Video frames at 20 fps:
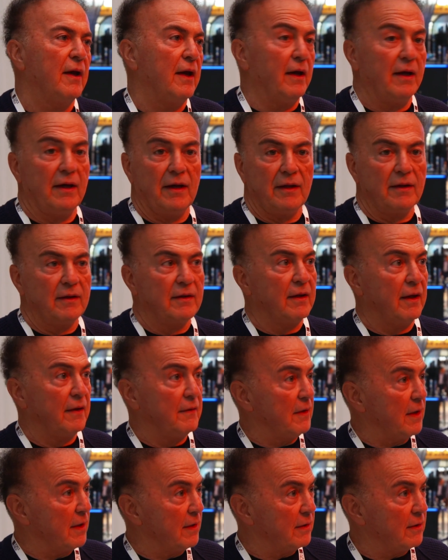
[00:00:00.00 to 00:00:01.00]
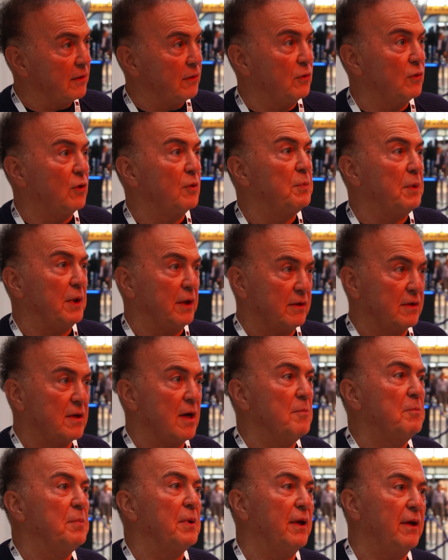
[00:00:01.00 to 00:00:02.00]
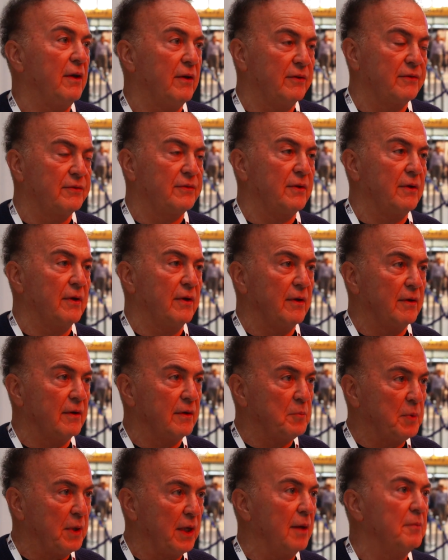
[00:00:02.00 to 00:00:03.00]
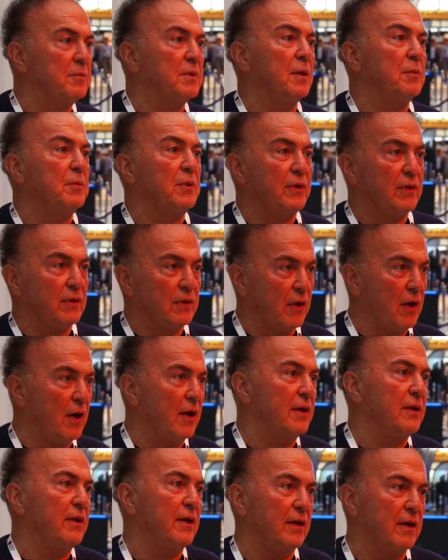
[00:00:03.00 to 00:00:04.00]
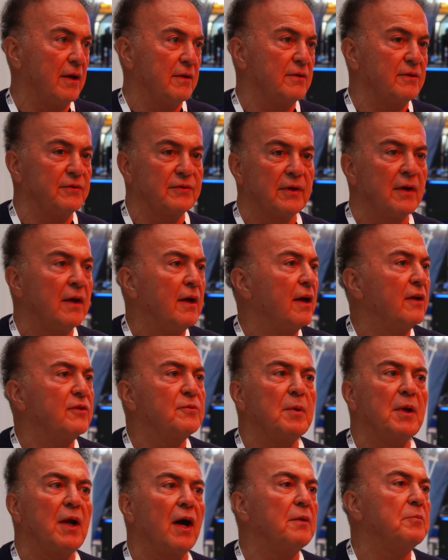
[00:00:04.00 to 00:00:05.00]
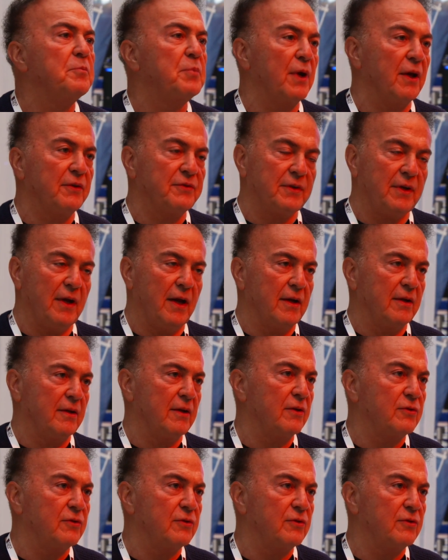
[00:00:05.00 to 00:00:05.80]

and then the European companies, BMW, Audi, and others, it's been unprecedented.